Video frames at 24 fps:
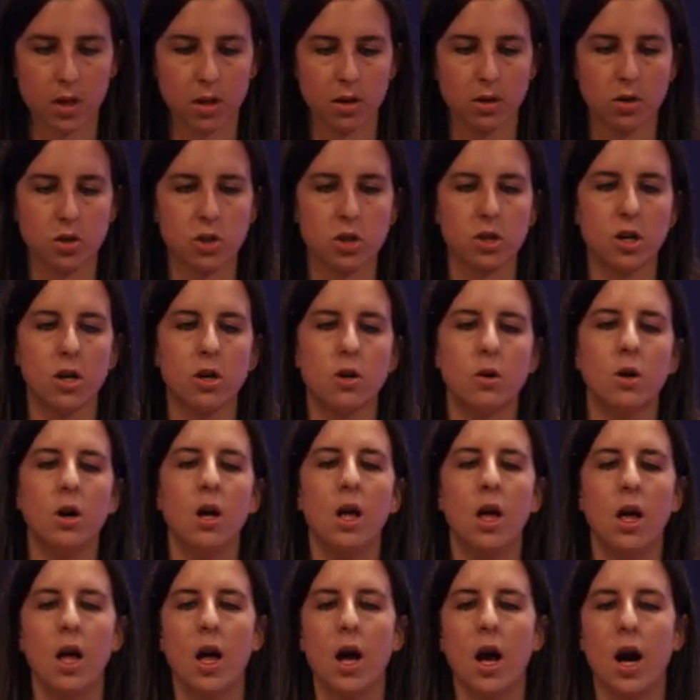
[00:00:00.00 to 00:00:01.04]
So
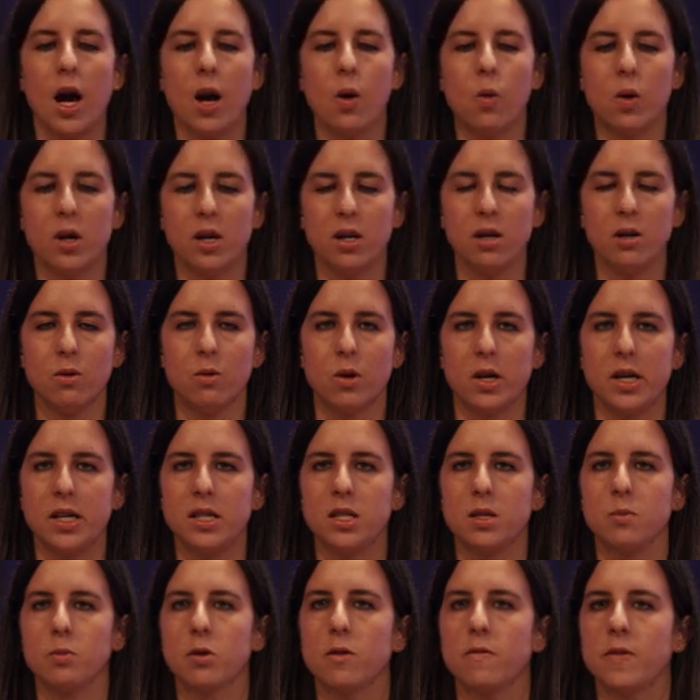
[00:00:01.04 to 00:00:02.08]
I wanted a way
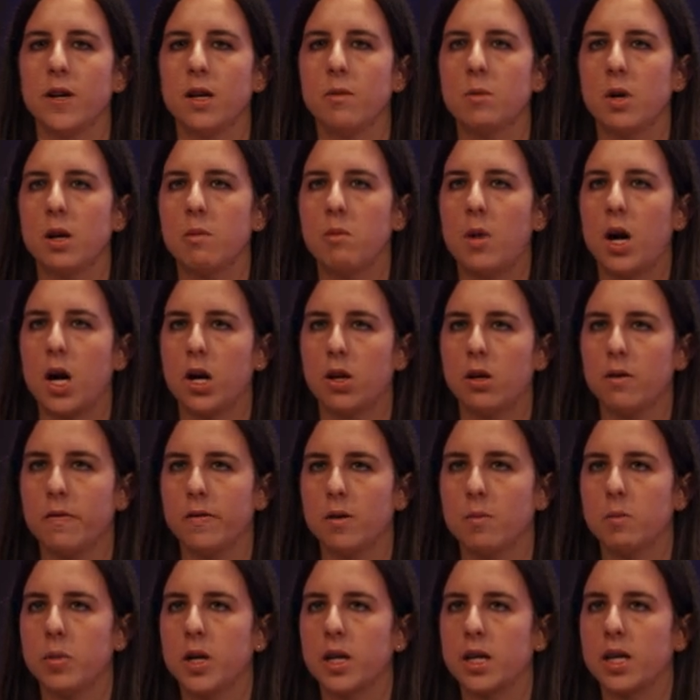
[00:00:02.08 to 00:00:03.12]
to prevent my model
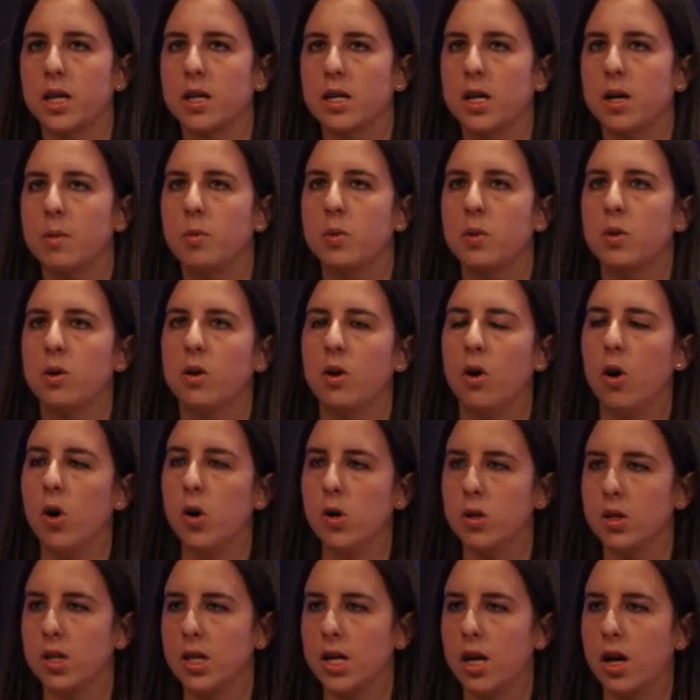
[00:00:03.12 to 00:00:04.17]
from picking up
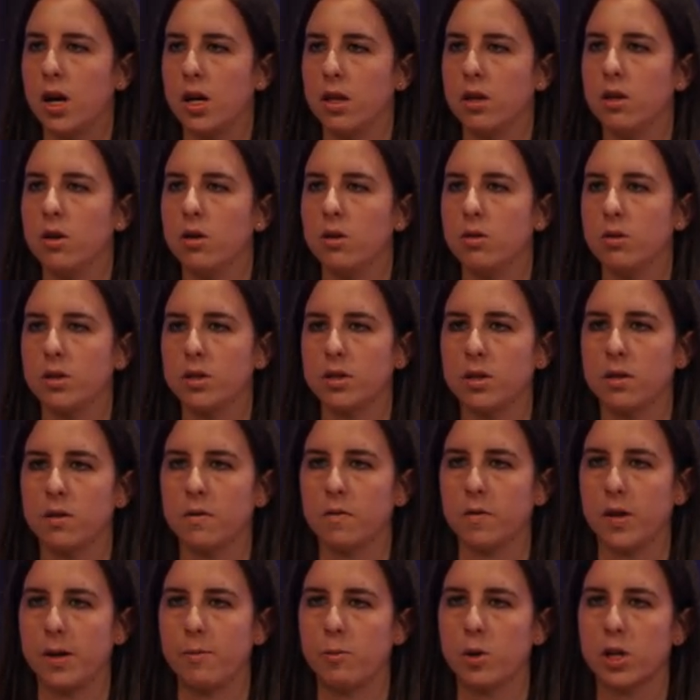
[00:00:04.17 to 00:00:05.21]
only on those
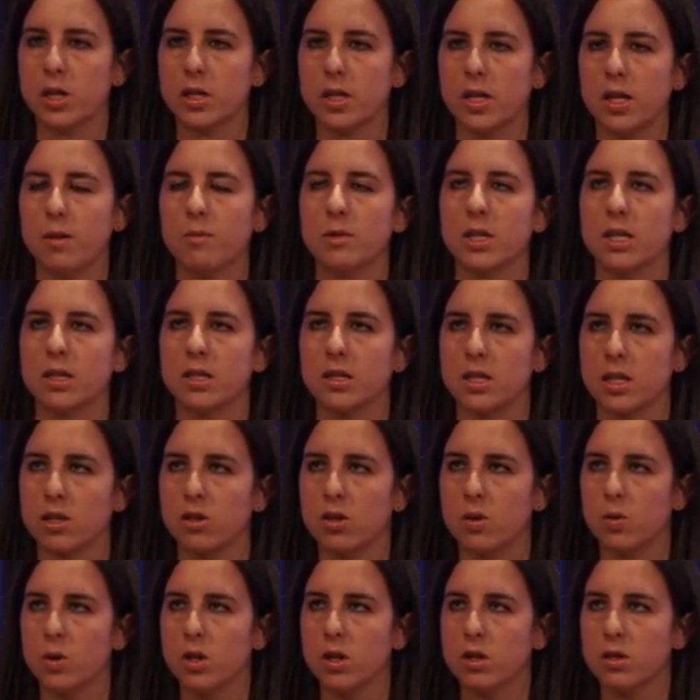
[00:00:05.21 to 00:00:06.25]
framework names as
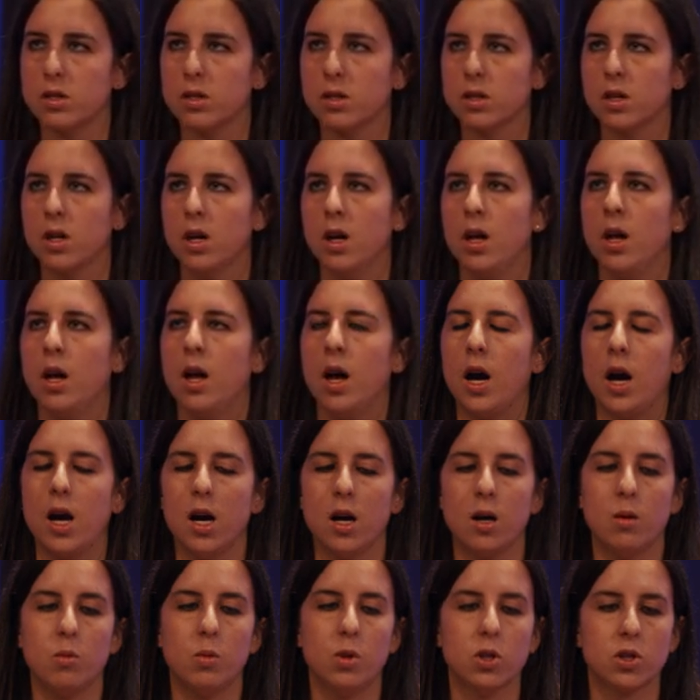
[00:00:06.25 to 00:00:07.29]
signal words.
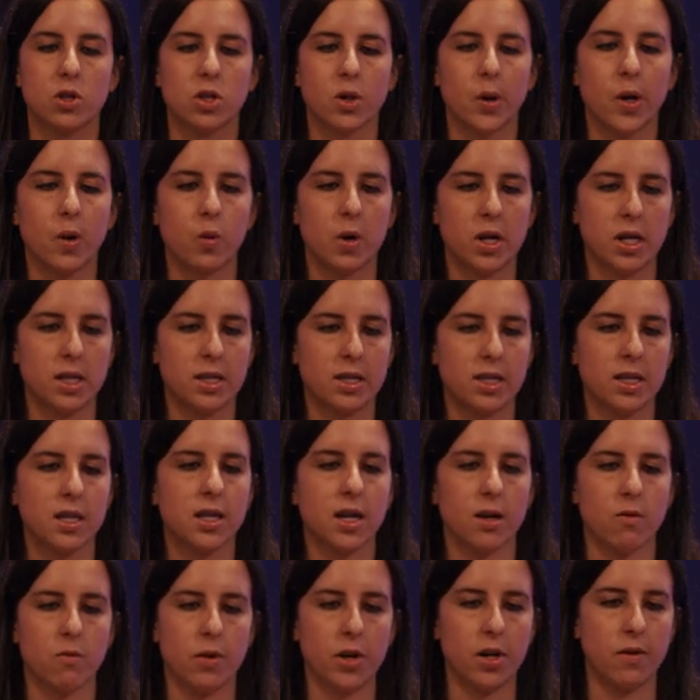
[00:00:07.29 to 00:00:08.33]
So I wanted to
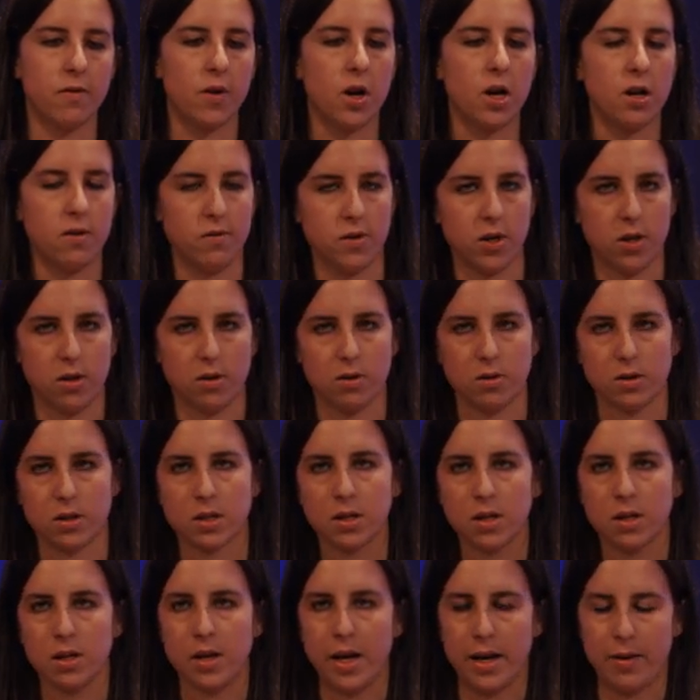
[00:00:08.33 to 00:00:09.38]
get rid of all
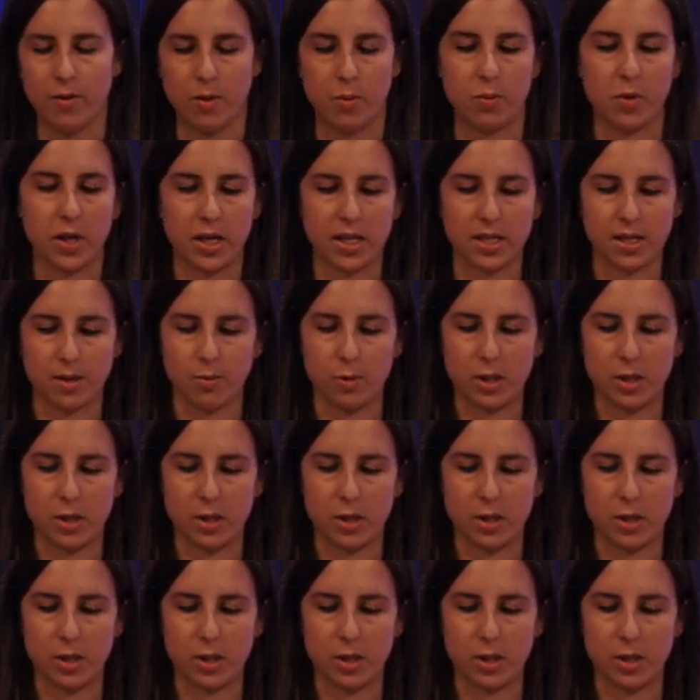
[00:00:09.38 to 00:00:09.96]
those and replace them